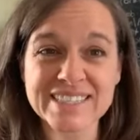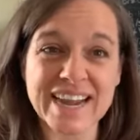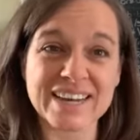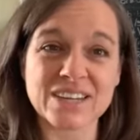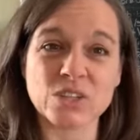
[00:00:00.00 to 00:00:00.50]

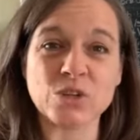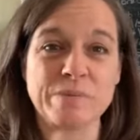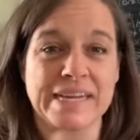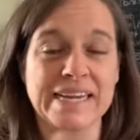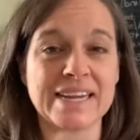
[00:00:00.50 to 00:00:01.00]
kind of
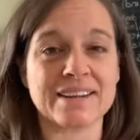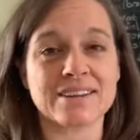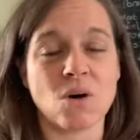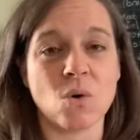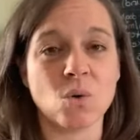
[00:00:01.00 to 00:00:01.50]
gloomy
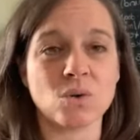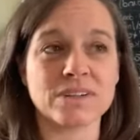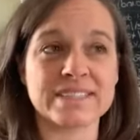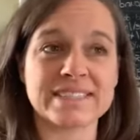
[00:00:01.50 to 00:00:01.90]
and cold